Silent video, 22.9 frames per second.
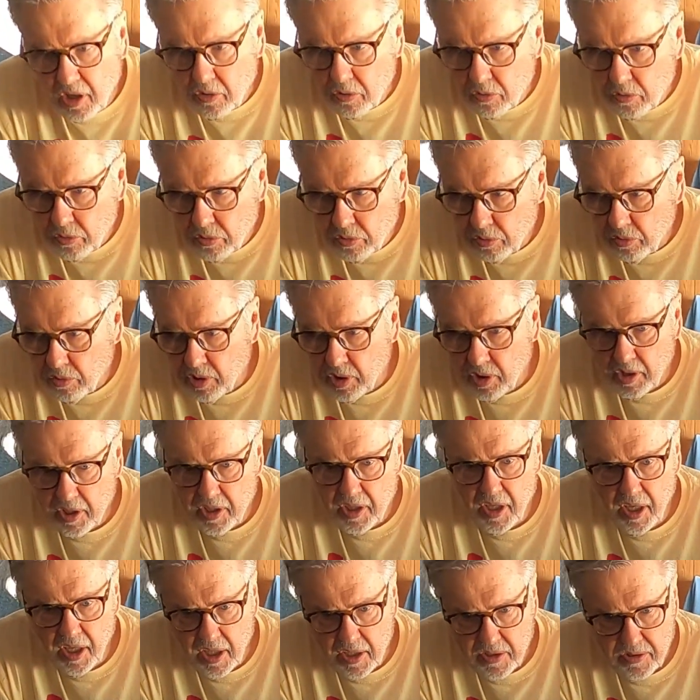out
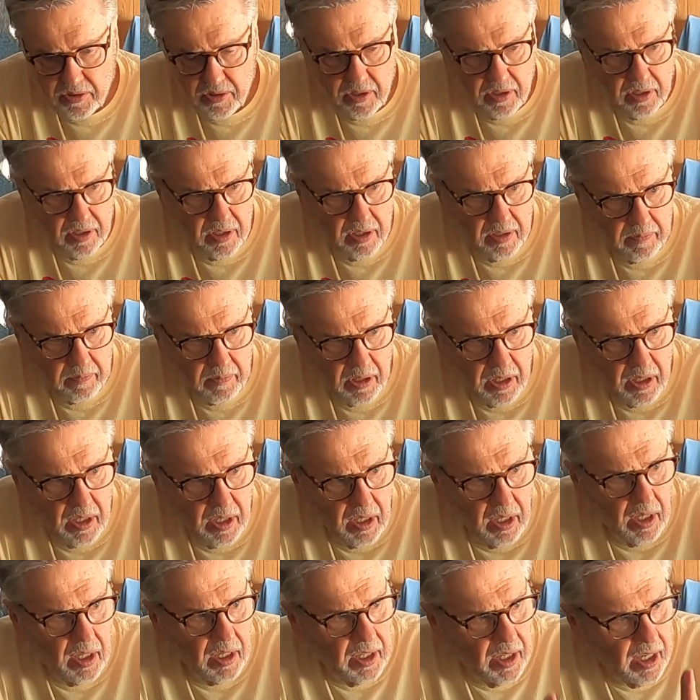really nice.
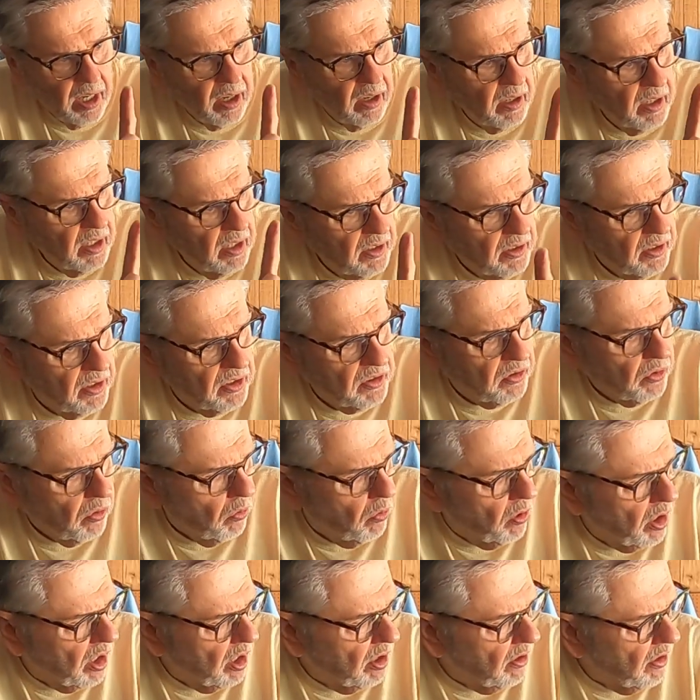Now, there's
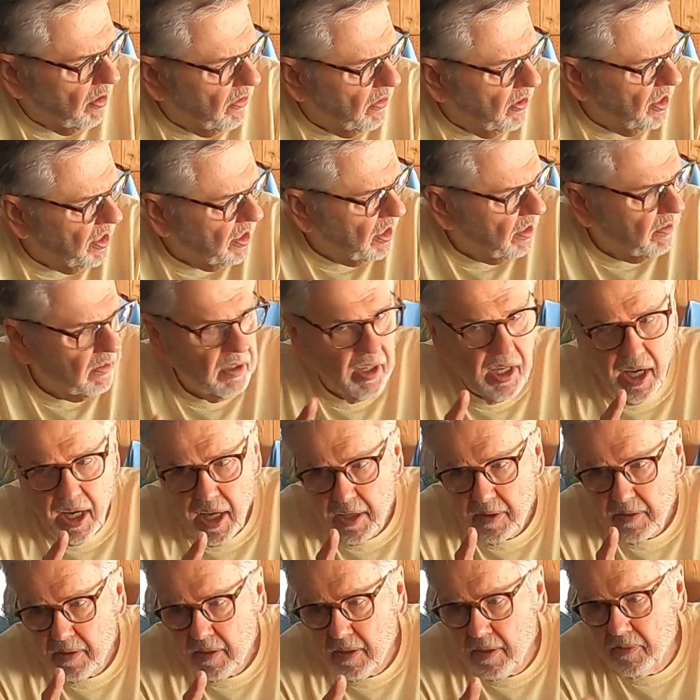one other thing I've
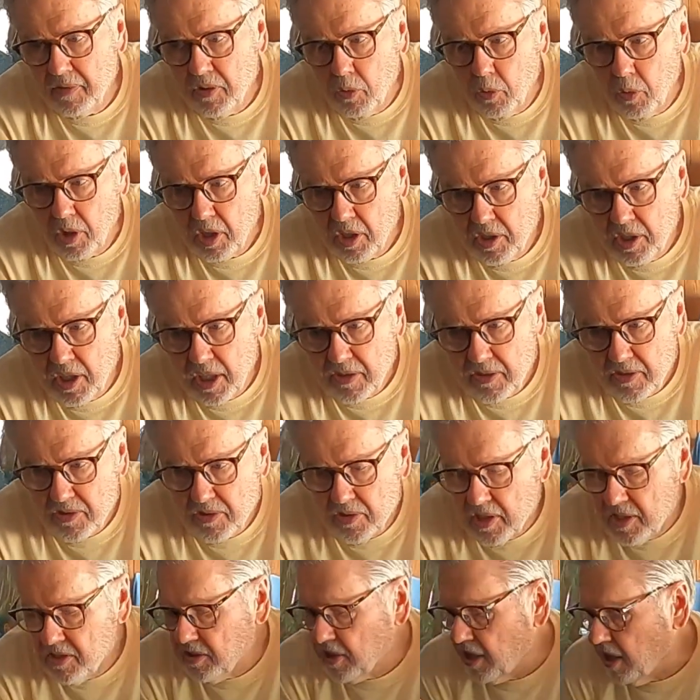got. If you want to take the
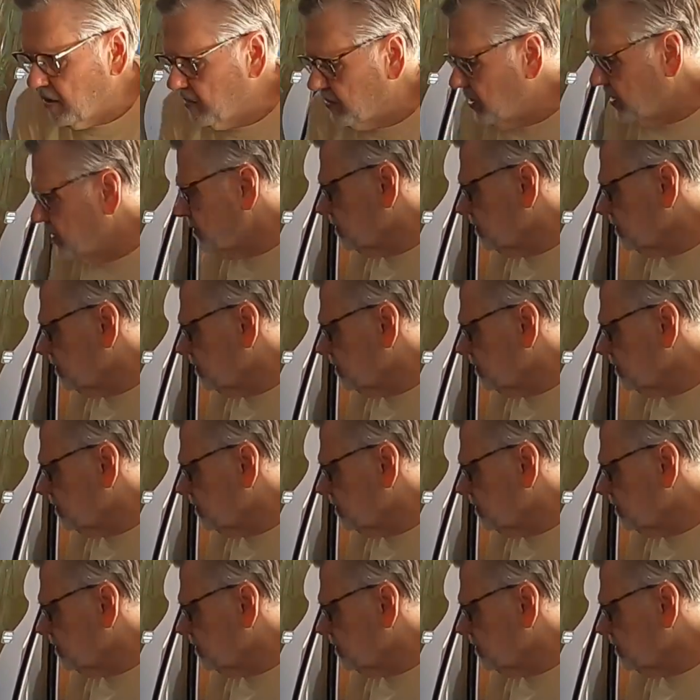seats out,